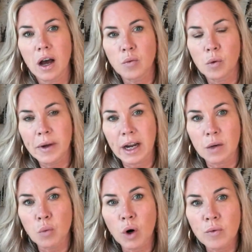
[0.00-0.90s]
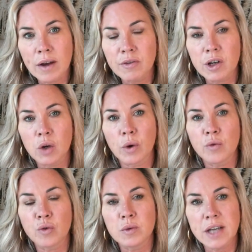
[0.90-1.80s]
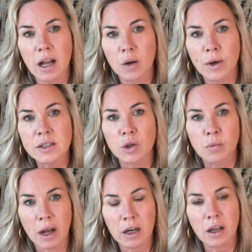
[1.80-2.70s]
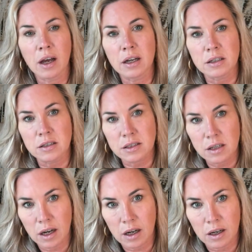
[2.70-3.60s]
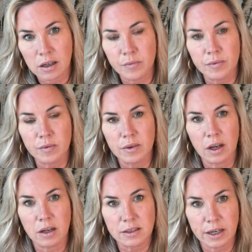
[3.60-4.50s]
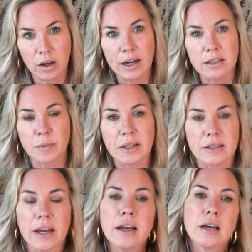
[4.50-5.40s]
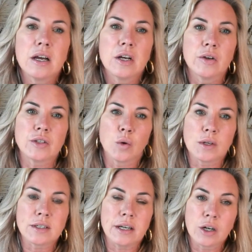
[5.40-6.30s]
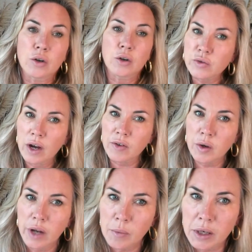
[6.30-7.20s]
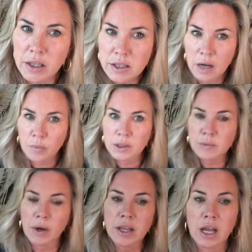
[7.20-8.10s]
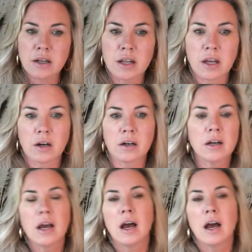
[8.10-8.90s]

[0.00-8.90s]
we'll be getting more revenue in from Tahuehueto, Manica, and Sierra and Pite. So we'll see increased revenue coming into Empress by the end of the year.